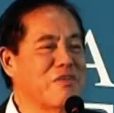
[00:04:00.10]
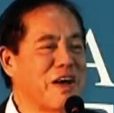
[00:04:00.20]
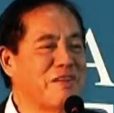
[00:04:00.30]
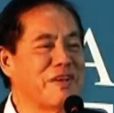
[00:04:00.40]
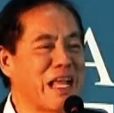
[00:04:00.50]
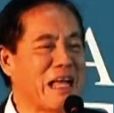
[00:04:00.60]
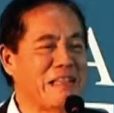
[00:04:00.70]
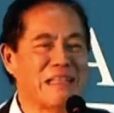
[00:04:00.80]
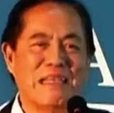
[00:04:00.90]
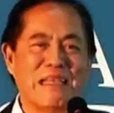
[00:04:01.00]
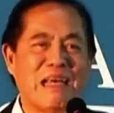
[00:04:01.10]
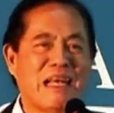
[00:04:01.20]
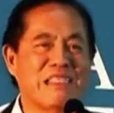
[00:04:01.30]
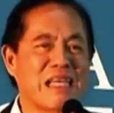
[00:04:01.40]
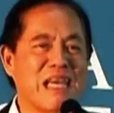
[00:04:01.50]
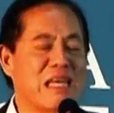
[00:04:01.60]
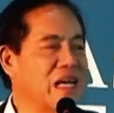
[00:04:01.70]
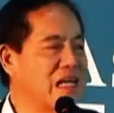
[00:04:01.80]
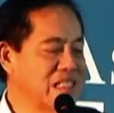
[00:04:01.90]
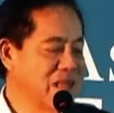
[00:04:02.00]
of Alpha Land? I'd say
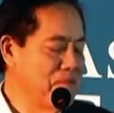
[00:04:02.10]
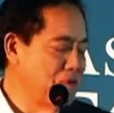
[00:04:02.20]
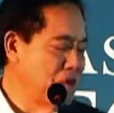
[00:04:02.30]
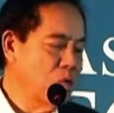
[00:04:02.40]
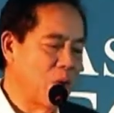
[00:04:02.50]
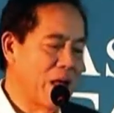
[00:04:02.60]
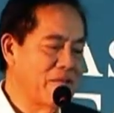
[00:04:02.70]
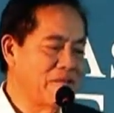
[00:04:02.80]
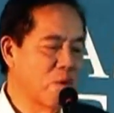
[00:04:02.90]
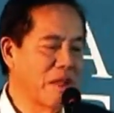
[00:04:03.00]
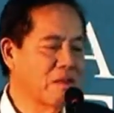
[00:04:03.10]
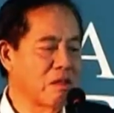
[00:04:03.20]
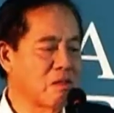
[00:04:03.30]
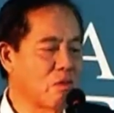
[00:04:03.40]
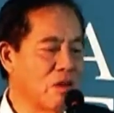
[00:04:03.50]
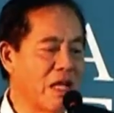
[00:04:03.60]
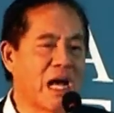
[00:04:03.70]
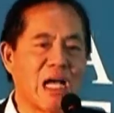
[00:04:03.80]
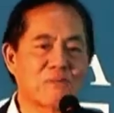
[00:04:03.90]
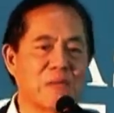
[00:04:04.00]
it's number 1222
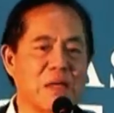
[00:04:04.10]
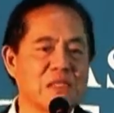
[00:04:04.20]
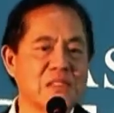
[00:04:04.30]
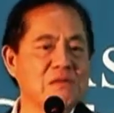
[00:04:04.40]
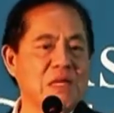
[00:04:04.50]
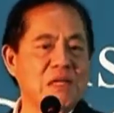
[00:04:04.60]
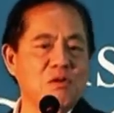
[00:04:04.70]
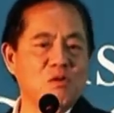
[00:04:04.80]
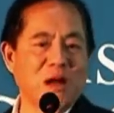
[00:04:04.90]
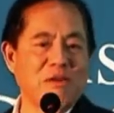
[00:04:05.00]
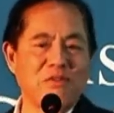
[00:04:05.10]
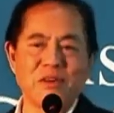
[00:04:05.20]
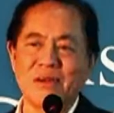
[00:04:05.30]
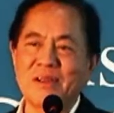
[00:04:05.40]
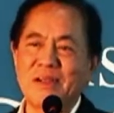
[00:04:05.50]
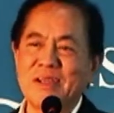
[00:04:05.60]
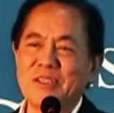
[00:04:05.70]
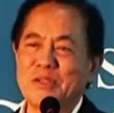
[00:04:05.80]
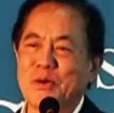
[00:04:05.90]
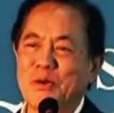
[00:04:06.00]
Legazpi Street or whatever.
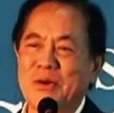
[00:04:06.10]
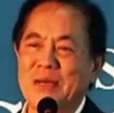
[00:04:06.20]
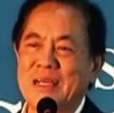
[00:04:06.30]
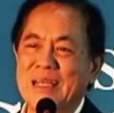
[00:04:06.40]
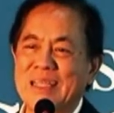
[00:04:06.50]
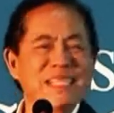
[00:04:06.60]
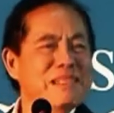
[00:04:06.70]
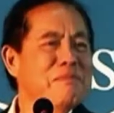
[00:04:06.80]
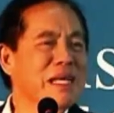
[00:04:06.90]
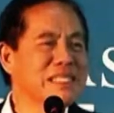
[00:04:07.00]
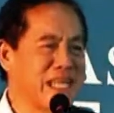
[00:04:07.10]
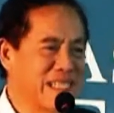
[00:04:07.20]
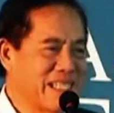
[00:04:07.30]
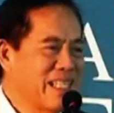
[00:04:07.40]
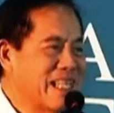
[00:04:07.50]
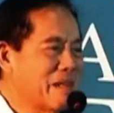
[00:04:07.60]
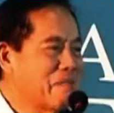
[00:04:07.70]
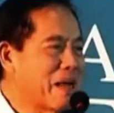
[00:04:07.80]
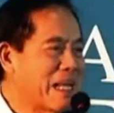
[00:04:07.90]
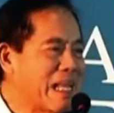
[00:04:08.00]
So it doesn't make sense. It doesn't
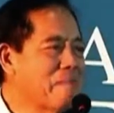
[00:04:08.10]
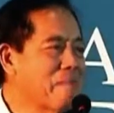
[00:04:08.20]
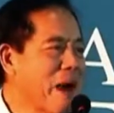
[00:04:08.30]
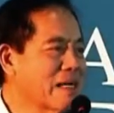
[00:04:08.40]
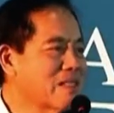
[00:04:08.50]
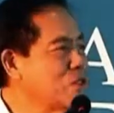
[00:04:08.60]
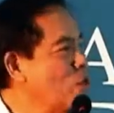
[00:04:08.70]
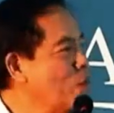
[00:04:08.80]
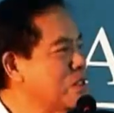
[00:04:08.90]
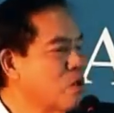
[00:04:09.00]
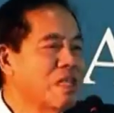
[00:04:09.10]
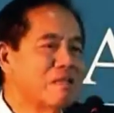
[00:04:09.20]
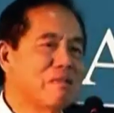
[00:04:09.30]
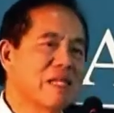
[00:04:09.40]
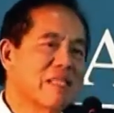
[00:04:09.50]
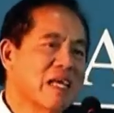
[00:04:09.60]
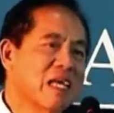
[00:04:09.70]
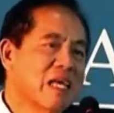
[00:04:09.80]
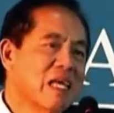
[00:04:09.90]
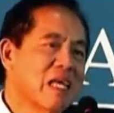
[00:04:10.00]
make an impact. So we saw this building.
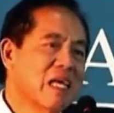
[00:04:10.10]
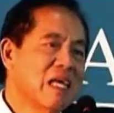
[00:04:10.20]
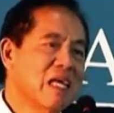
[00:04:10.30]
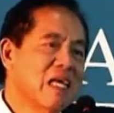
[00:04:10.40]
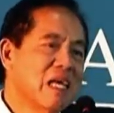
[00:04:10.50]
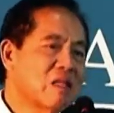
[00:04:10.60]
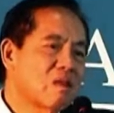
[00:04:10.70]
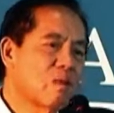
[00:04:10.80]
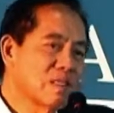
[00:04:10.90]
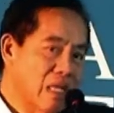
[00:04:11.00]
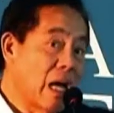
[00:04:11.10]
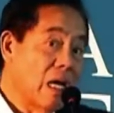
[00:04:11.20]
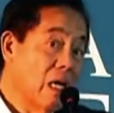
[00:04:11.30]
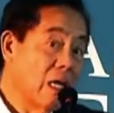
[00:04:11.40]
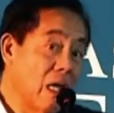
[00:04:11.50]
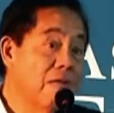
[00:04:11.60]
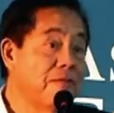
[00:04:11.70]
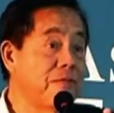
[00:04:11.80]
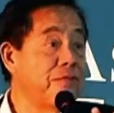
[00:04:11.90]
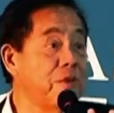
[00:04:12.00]
It was,
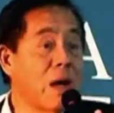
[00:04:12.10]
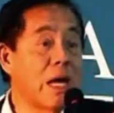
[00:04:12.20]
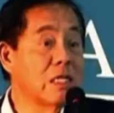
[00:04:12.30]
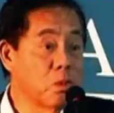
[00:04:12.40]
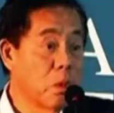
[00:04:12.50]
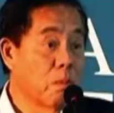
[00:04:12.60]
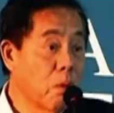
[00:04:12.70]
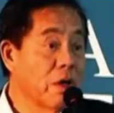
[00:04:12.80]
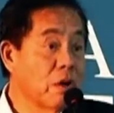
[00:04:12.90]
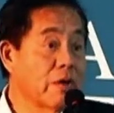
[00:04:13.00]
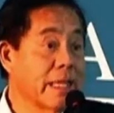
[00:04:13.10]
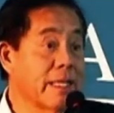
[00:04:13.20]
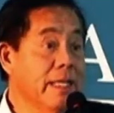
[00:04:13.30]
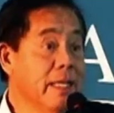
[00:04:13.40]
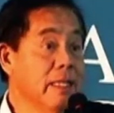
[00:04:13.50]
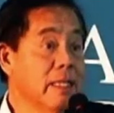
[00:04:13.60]
if you guys were born already,